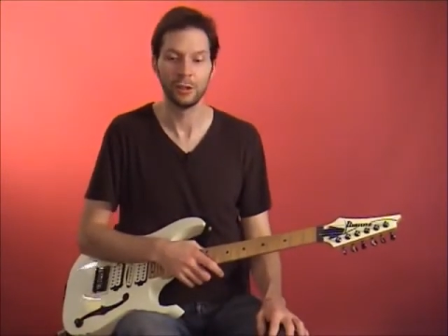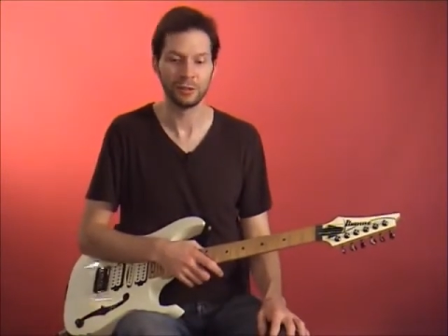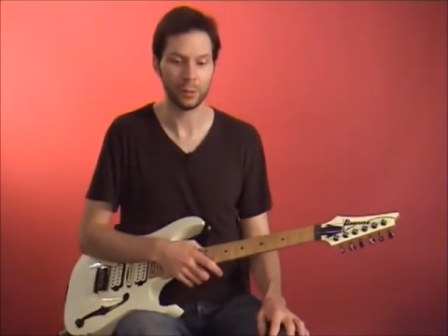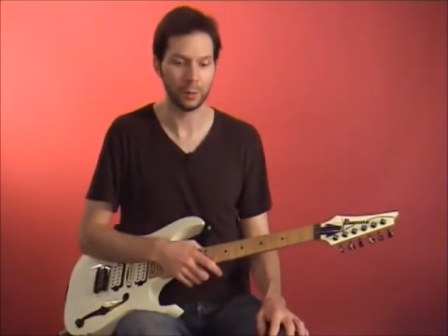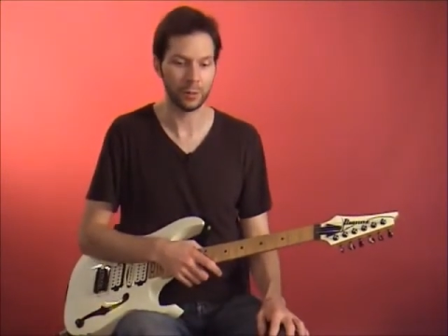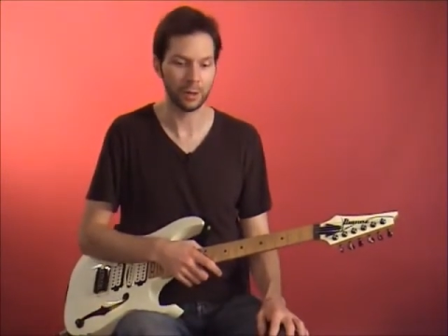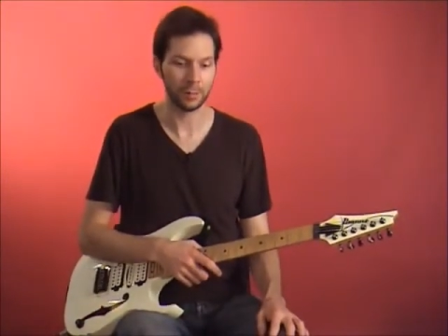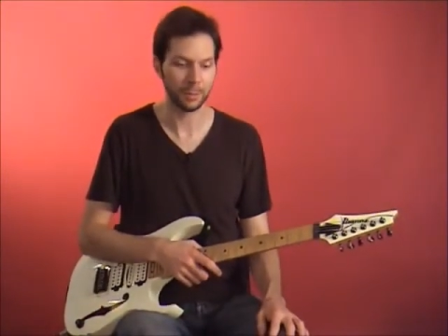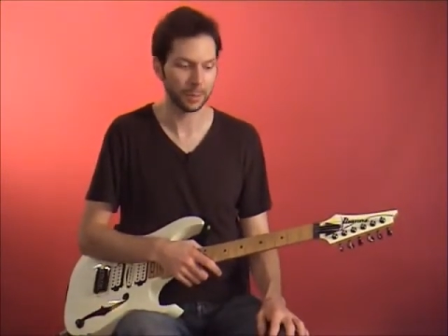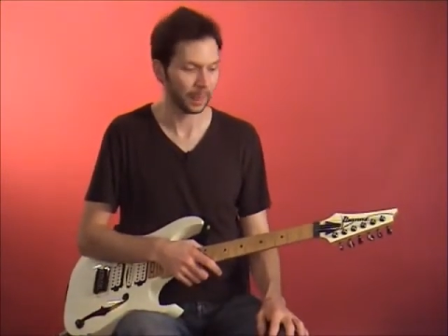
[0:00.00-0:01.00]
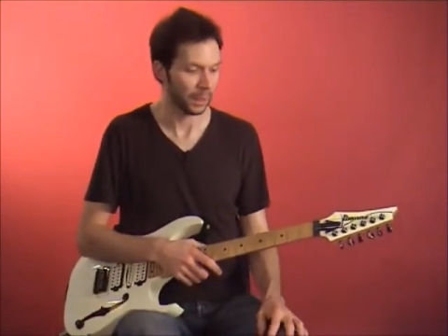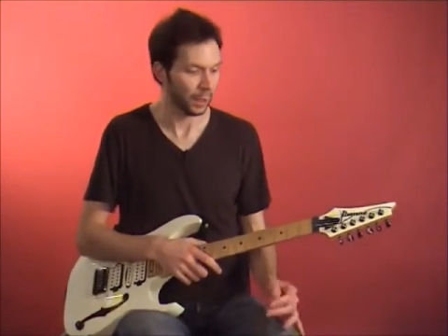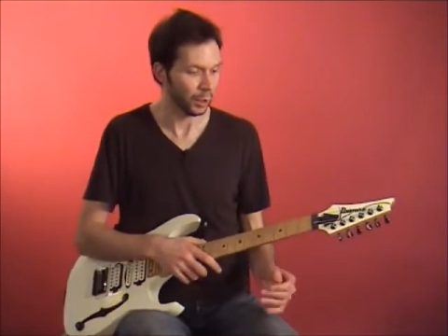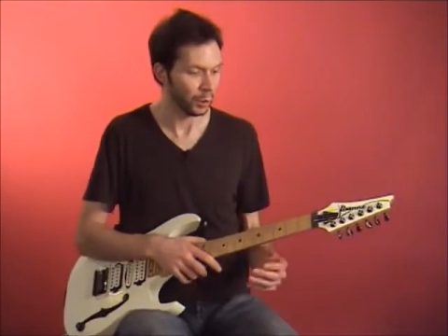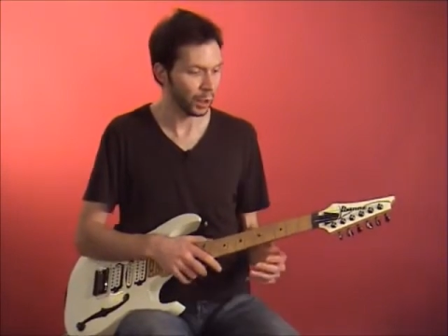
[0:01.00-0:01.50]
So
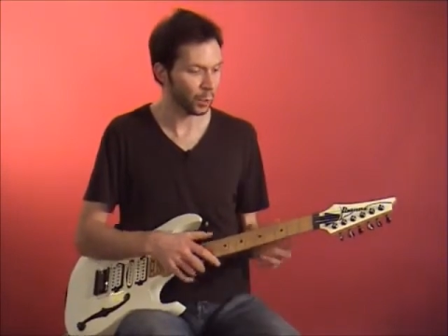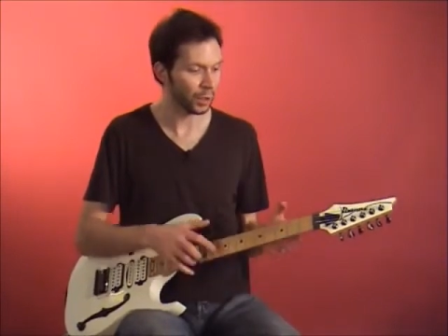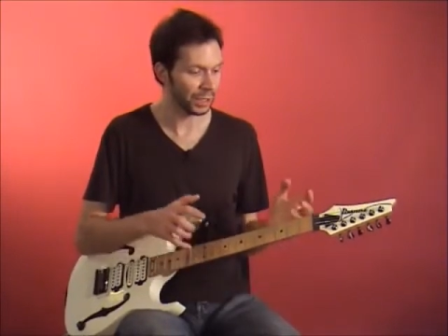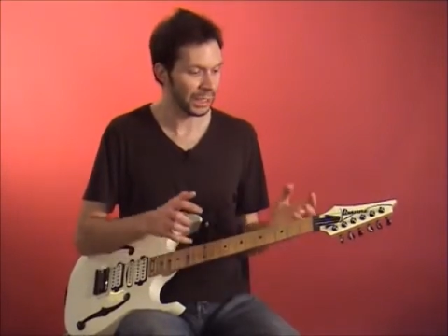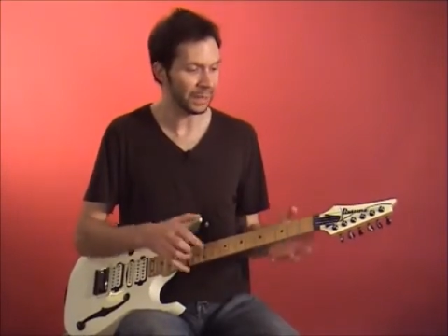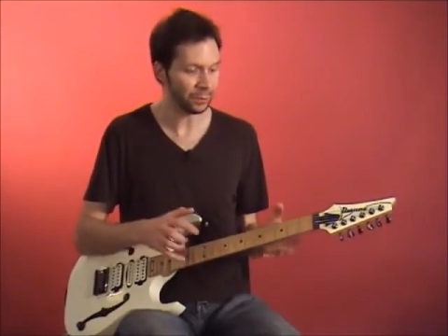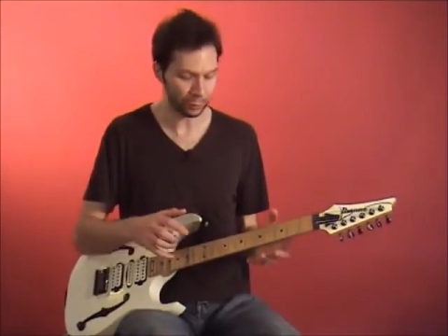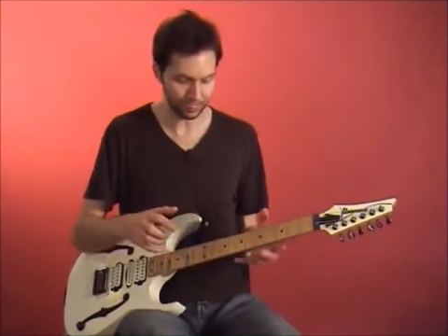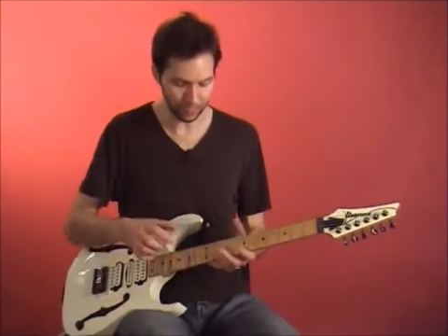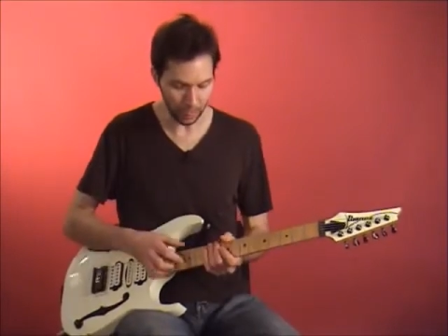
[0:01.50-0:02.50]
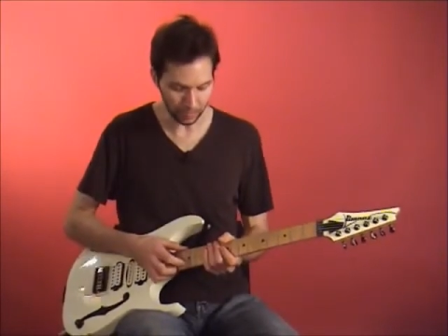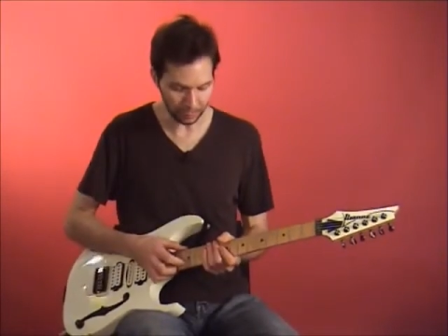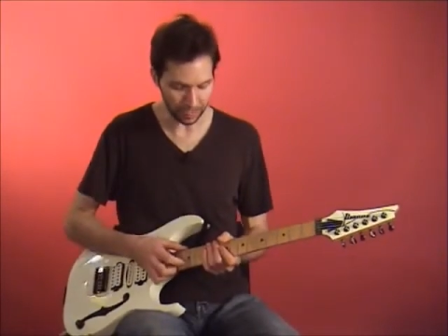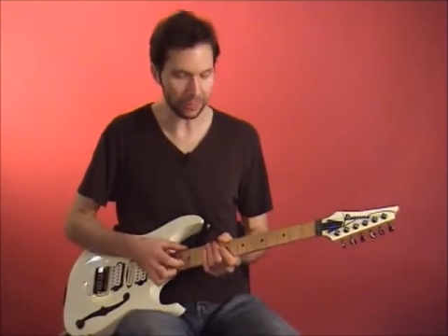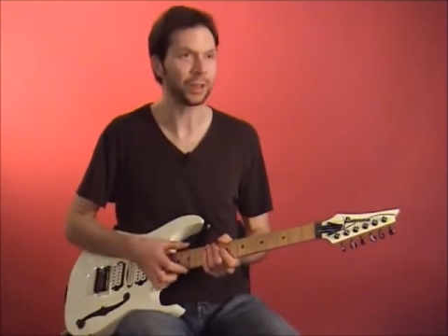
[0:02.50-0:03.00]
in order to get those
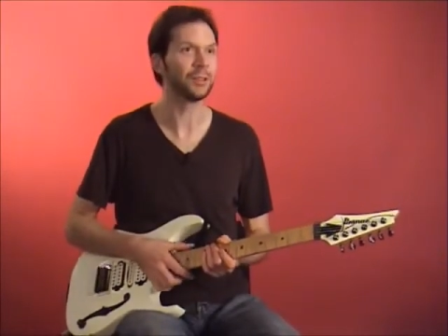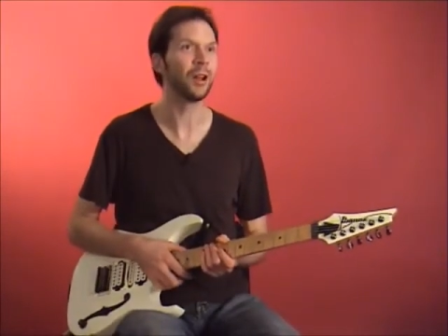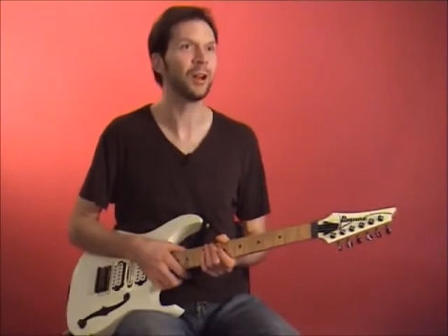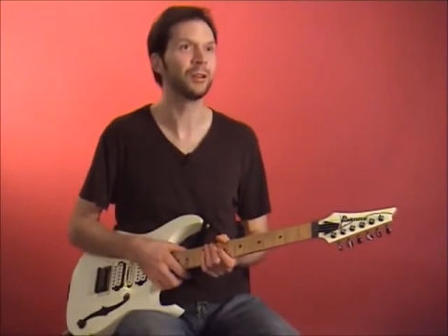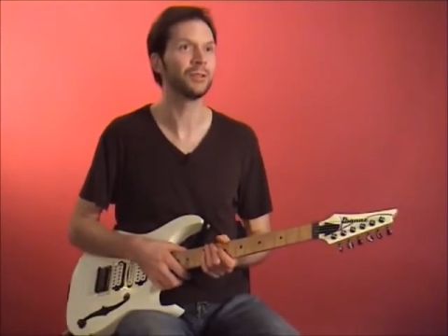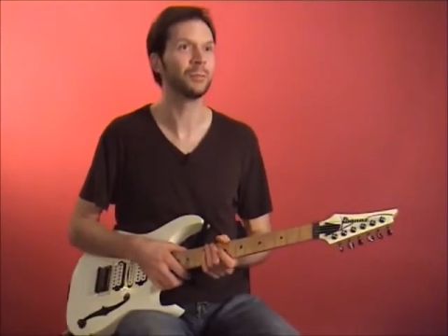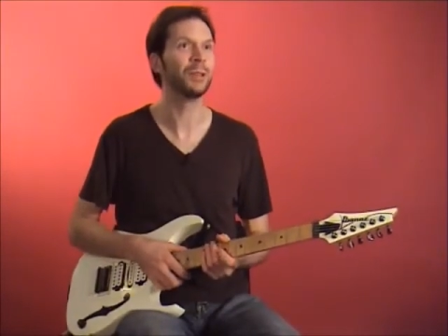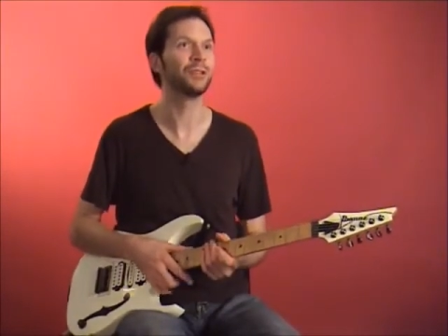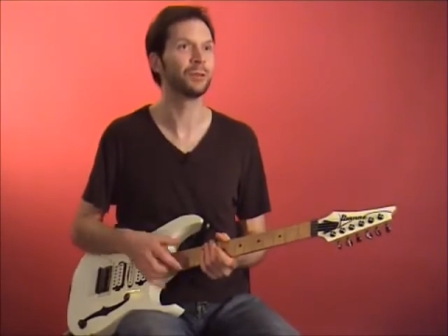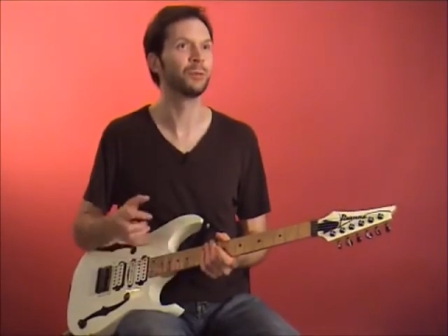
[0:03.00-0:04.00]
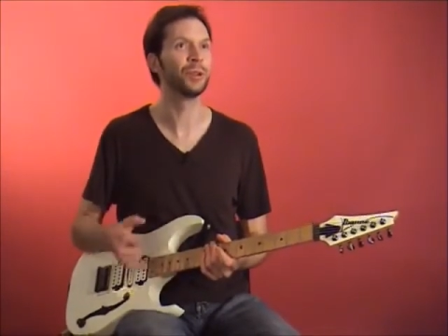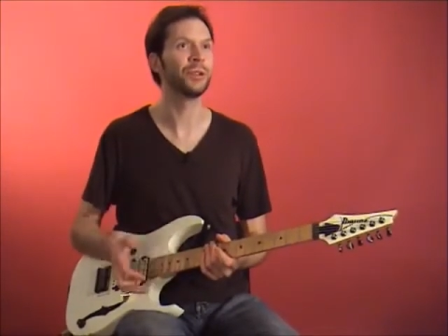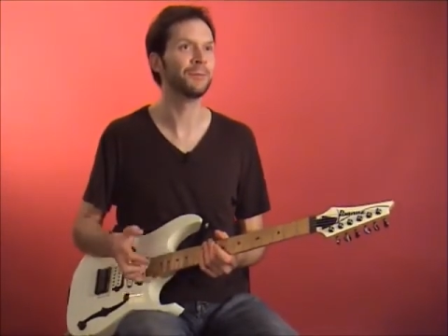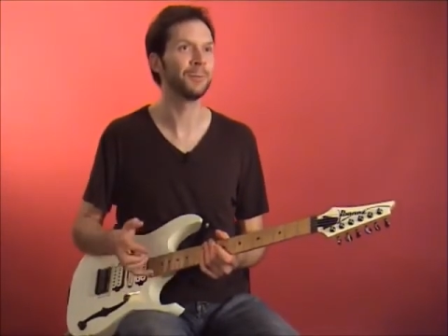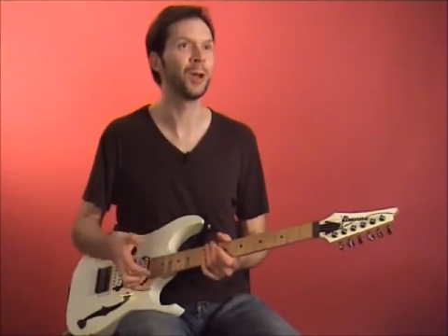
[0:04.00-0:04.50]
notes on the guitar, to me, is a
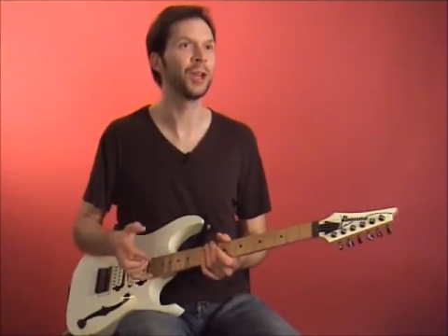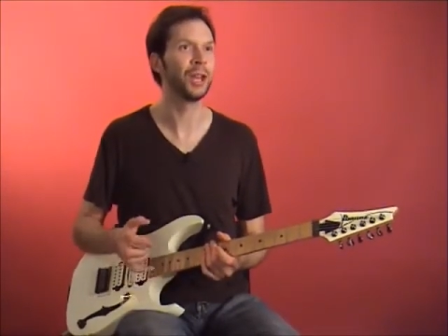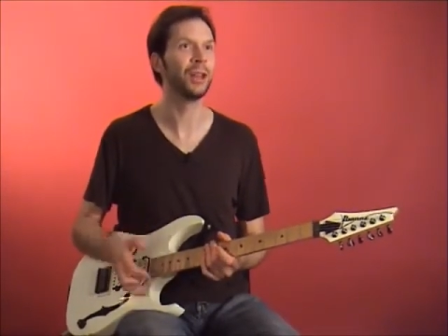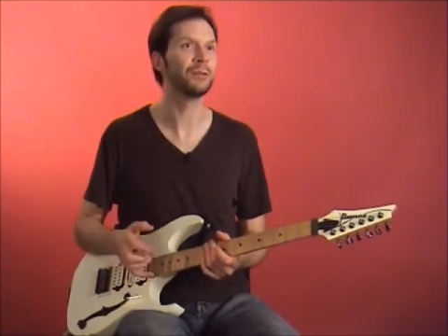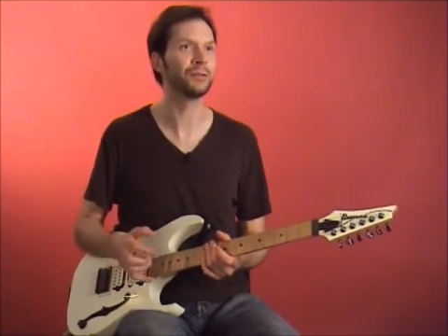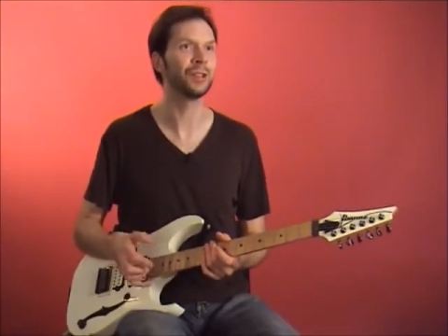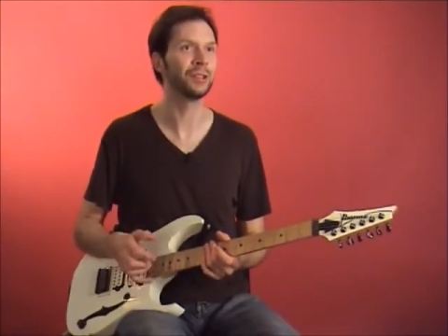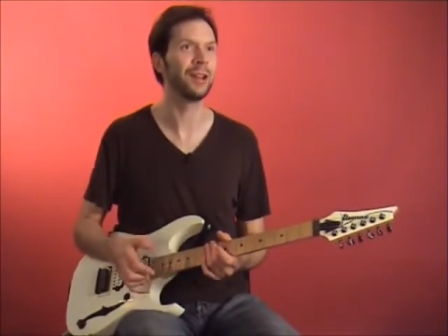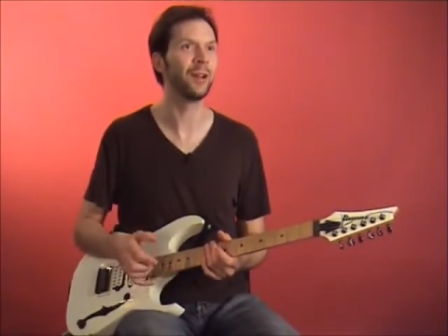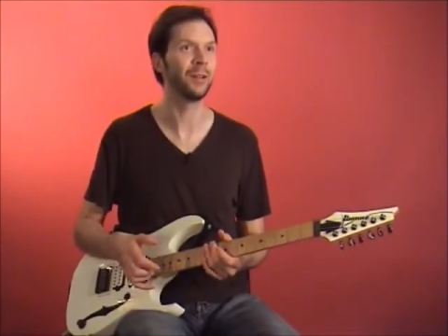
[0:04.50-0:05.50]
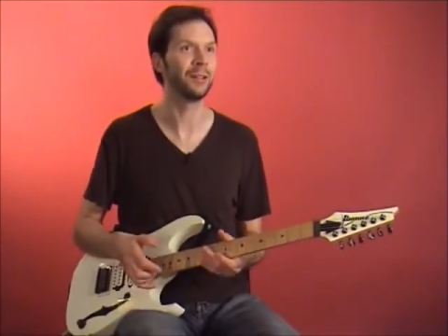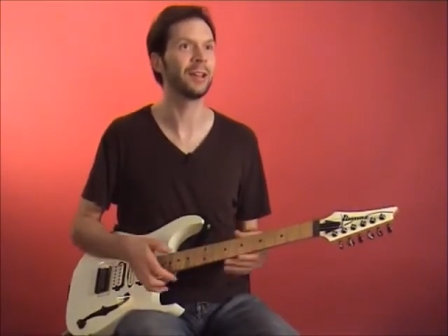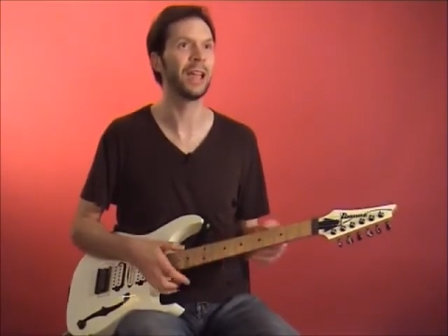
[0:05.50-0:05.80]
really fun and interesting challenge,